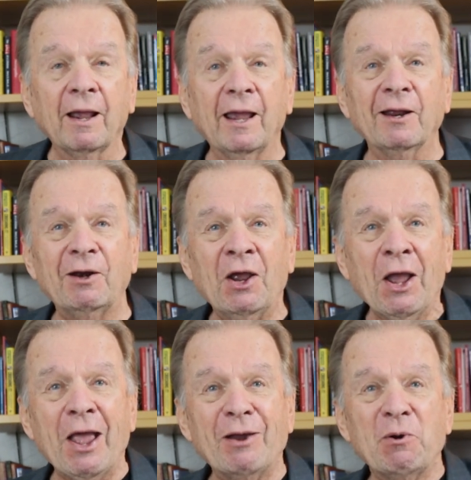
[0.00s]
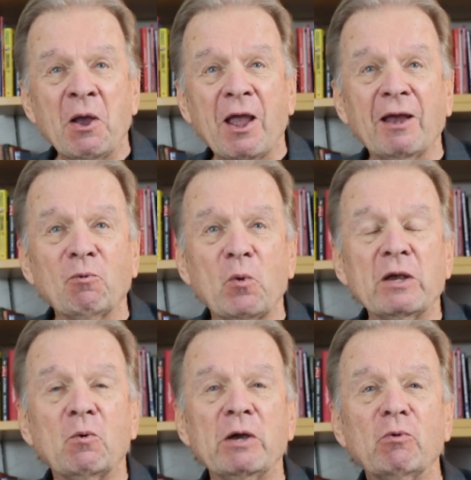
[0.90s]
and and and
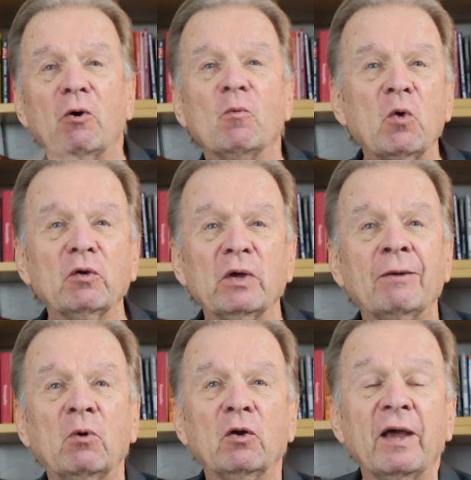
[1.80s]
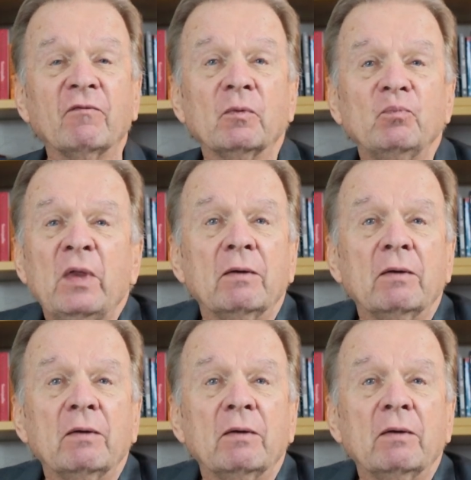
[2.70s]
we we will will it will never